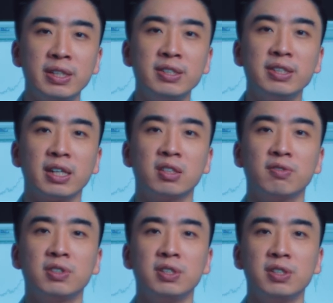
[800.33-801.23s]
these
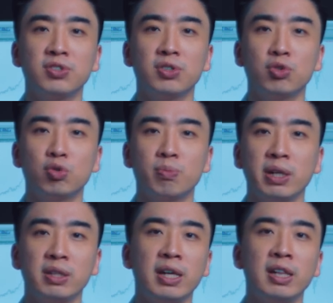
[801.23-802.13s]
activities into
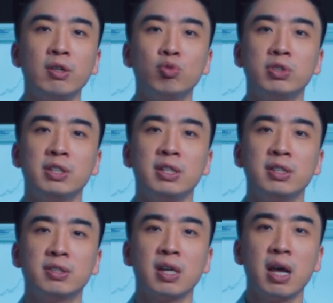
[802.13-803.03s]
my daily
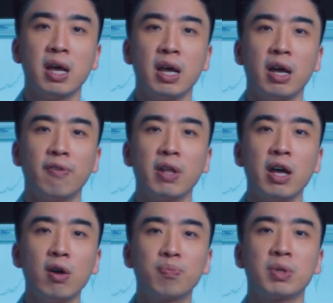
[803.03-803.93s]
routines have
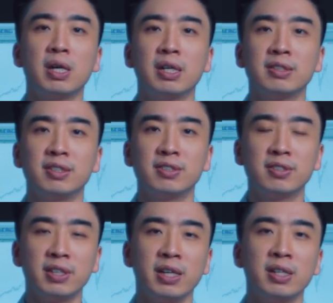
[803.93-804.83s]
helped
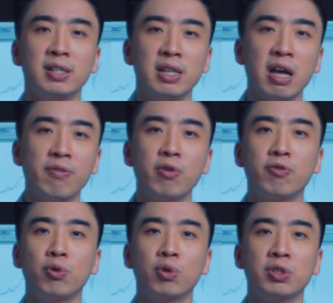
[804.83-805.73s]
sustain the level of
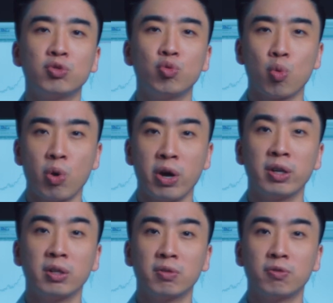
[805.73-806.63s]
focus
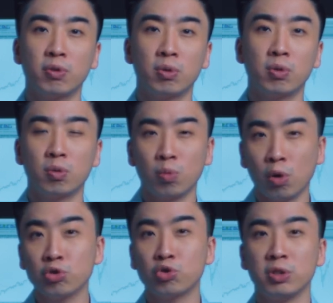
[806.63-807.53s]
required for
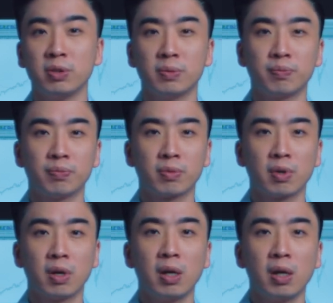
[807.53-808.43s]
Wall Street.
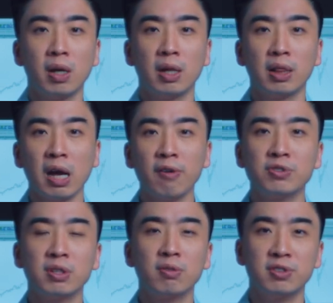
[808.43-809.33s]

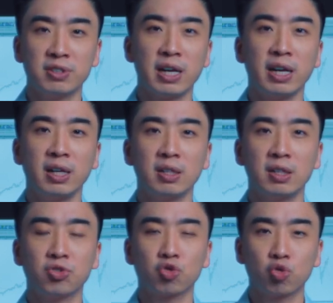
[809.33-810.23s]
Lifestyle design
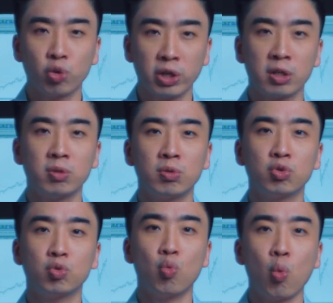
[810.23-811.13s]
is critical
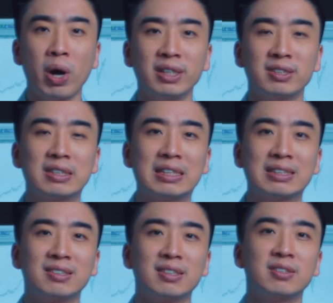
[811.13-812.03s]
to one's
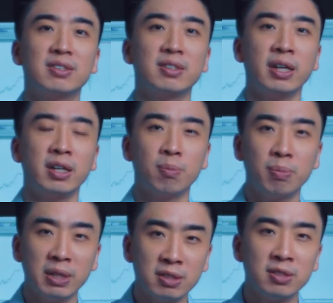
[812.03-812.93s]

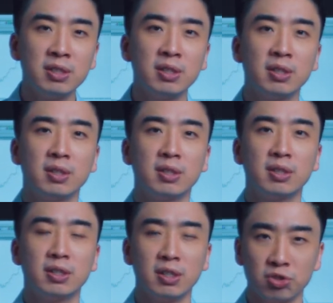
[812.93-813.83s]
sustainability
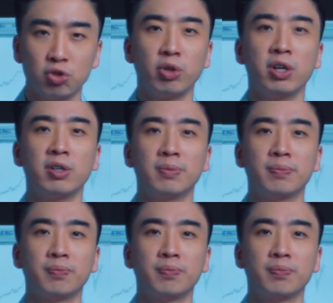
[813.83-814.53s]
as a trader.